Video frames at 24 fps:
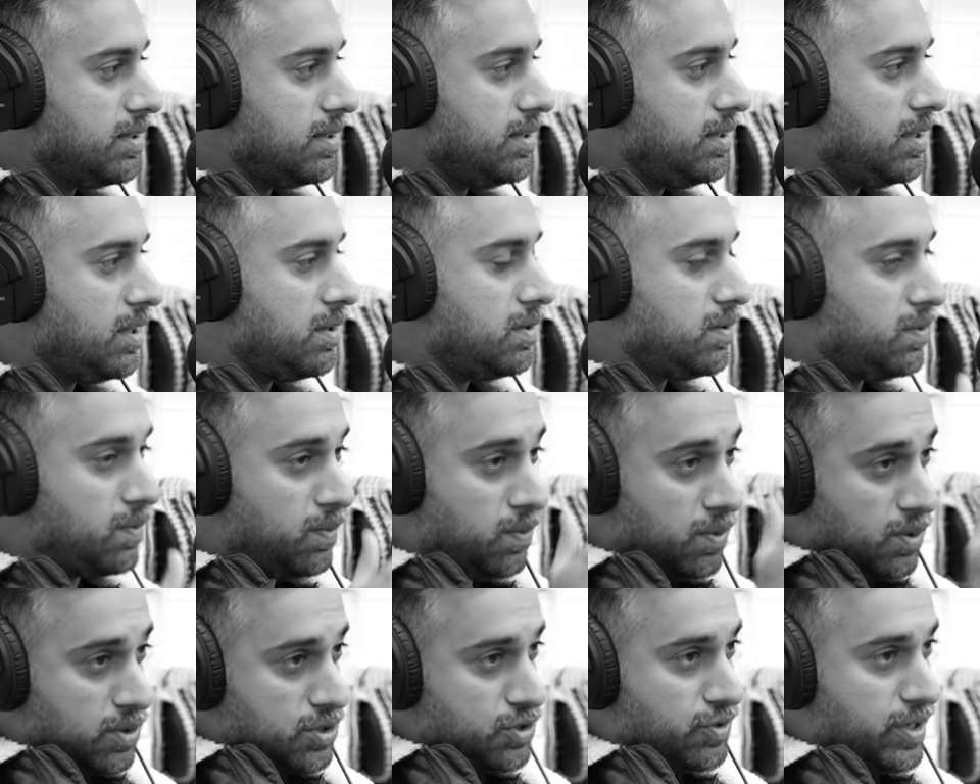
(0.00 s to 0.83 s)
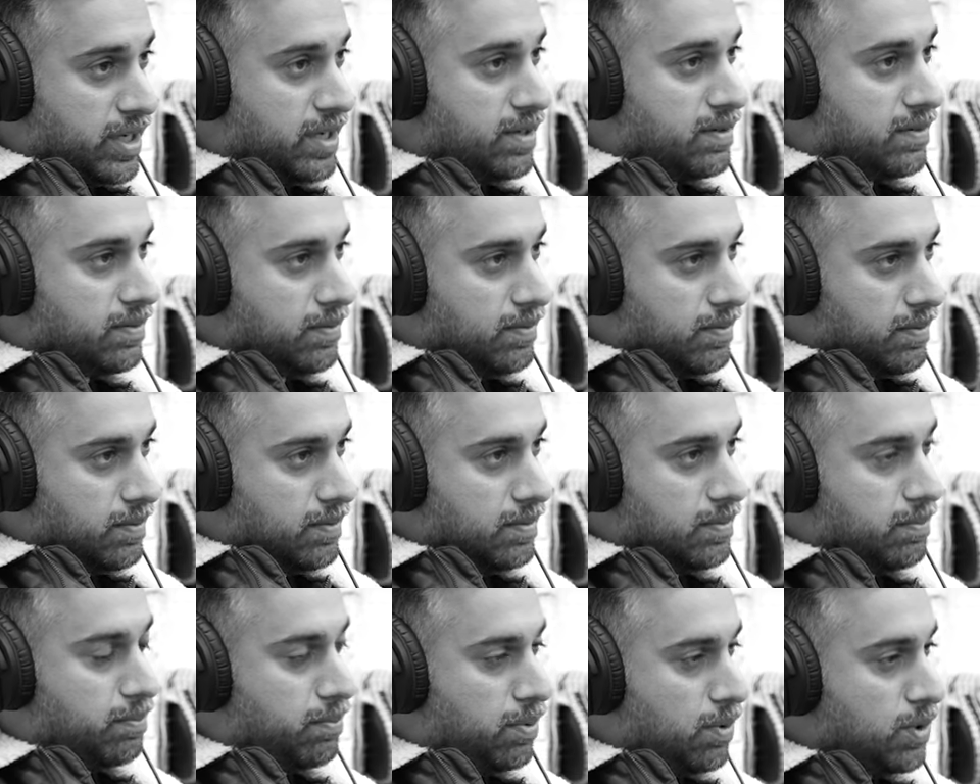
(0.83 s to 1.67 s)
You know, walk straight,
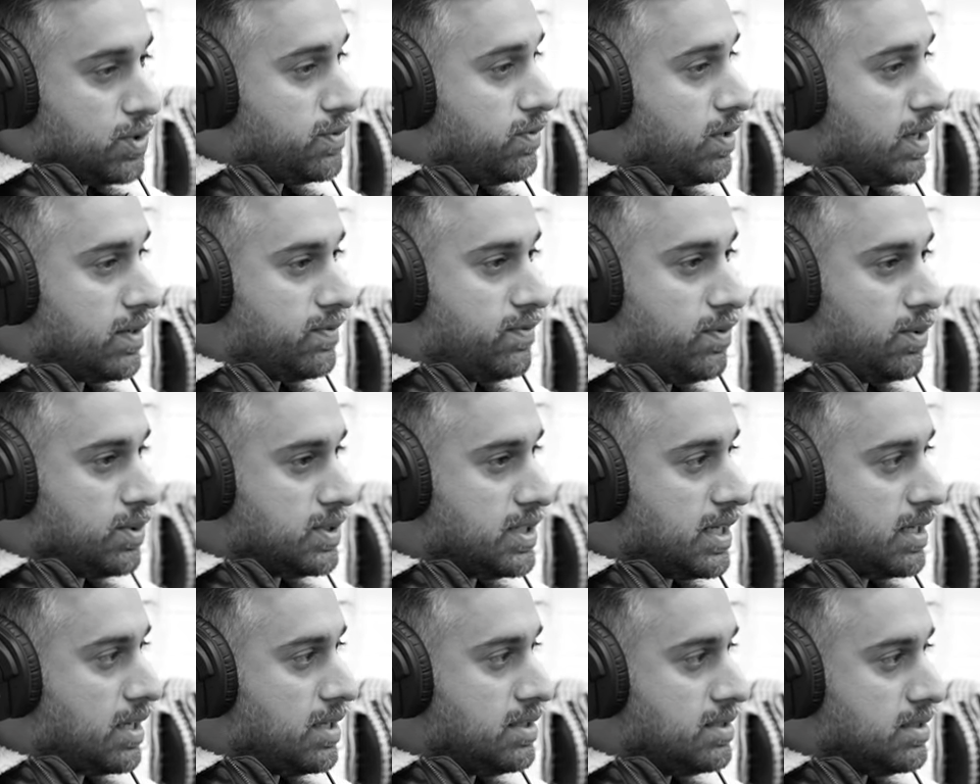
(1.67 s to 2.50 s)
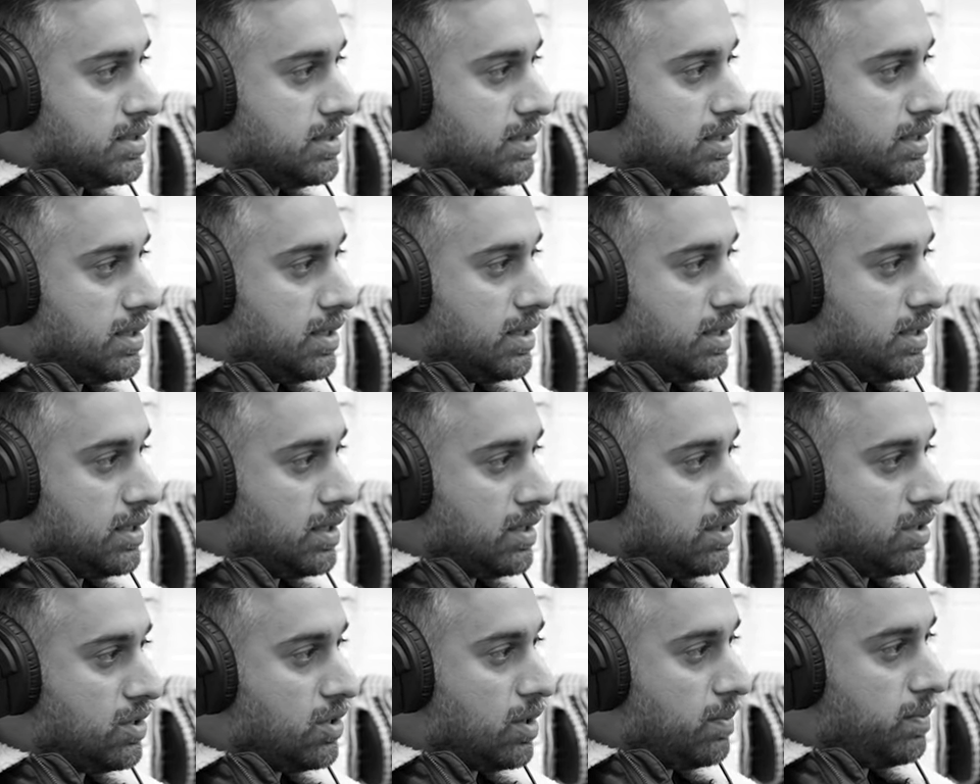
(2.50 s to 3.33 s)
pause for like 4 seconds at
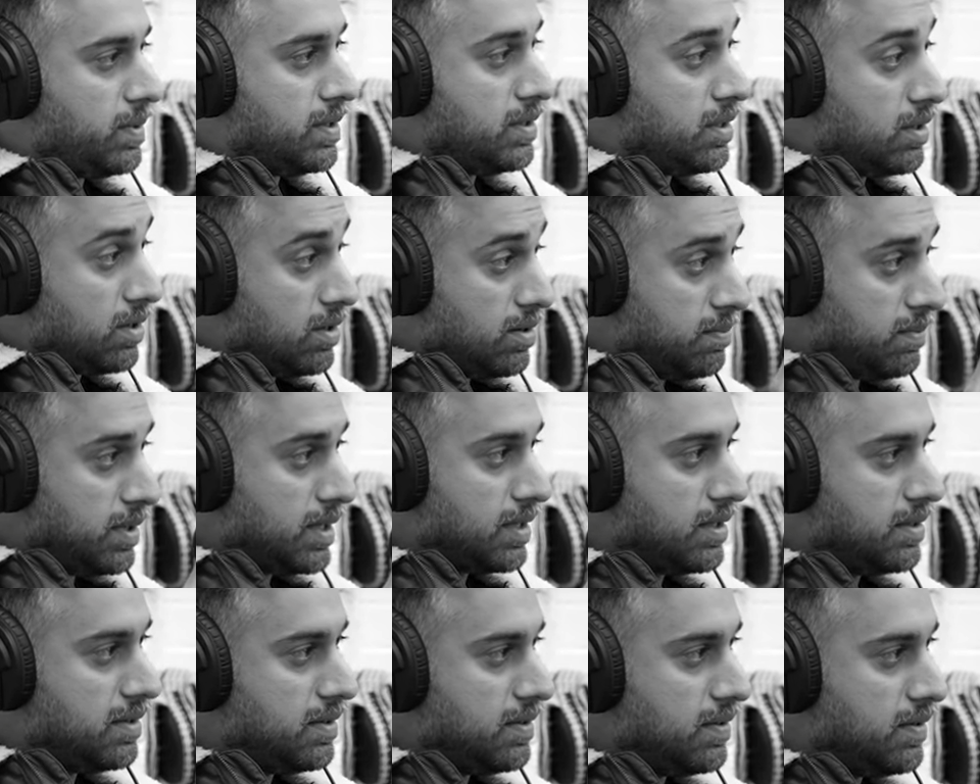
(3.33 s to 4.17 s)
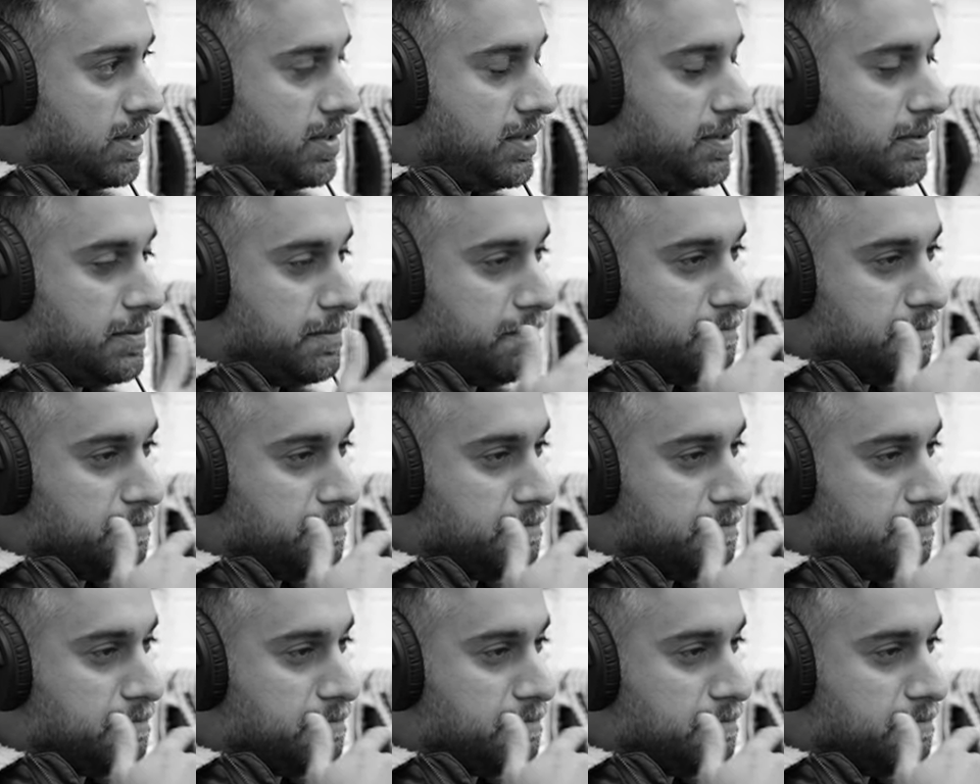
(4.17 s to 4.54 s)
the top and then come back, right?